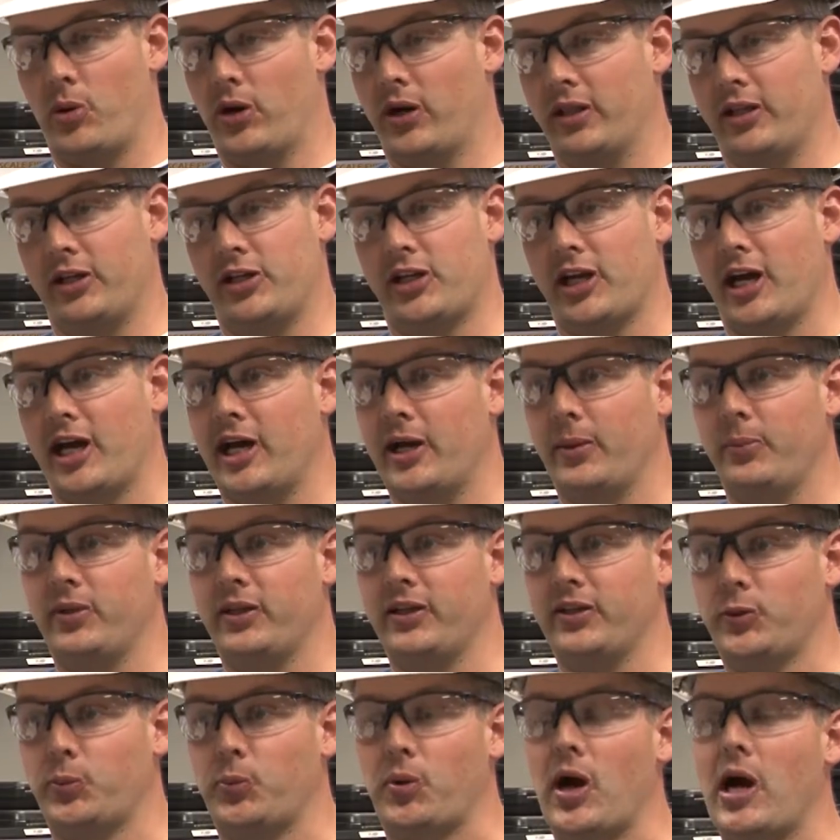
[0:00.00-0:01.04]
part of the job
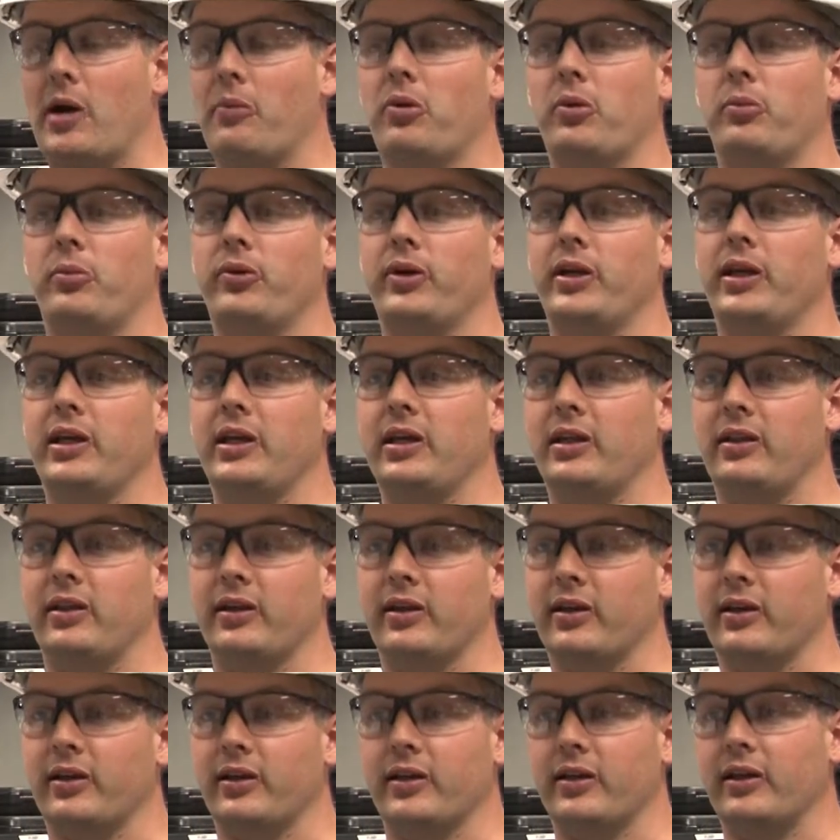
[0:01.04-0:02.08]
is probably
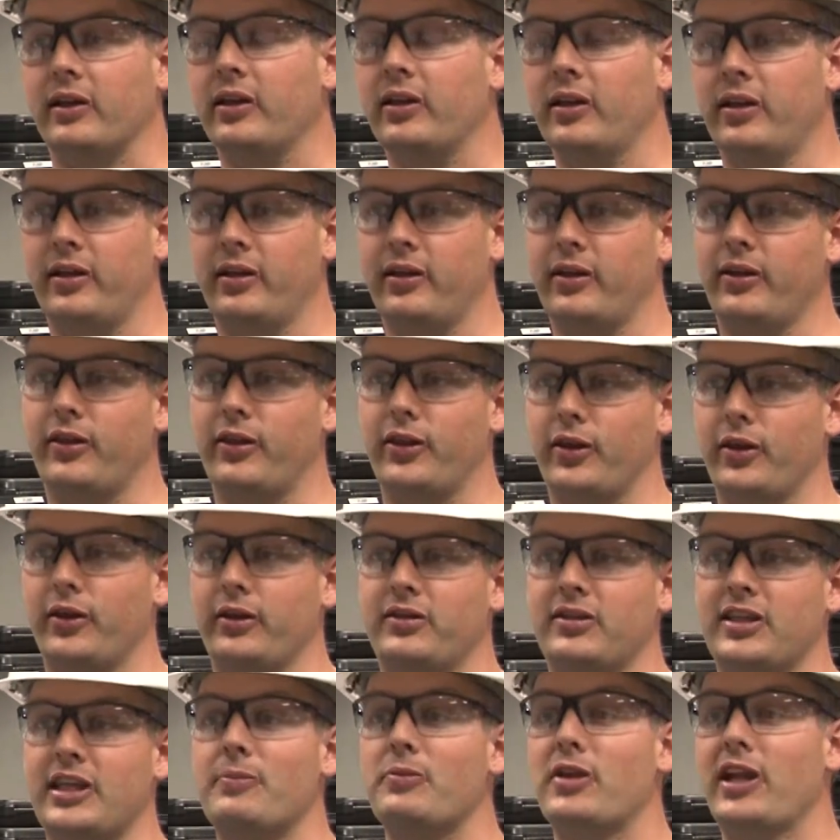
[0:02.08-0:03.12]
the
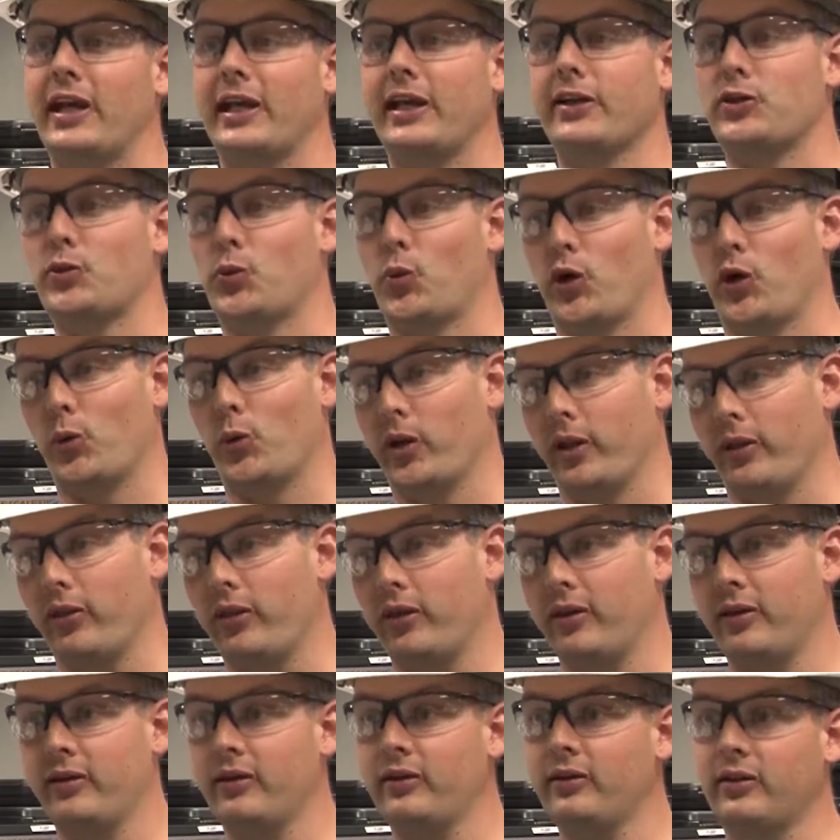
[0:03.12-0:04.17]
team that I get to
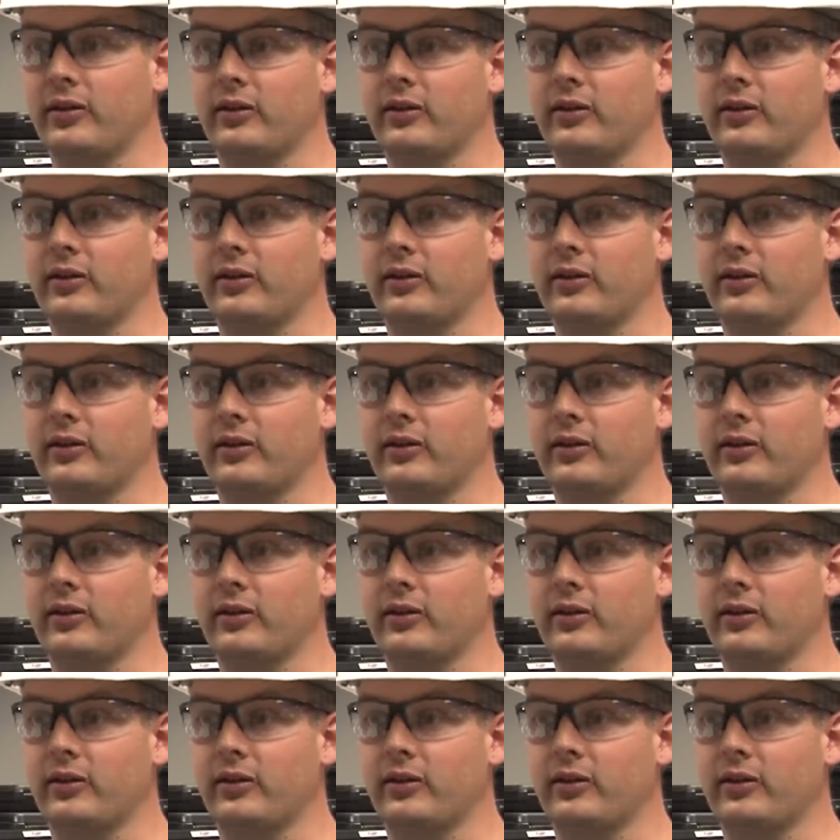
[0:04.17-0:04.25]
with.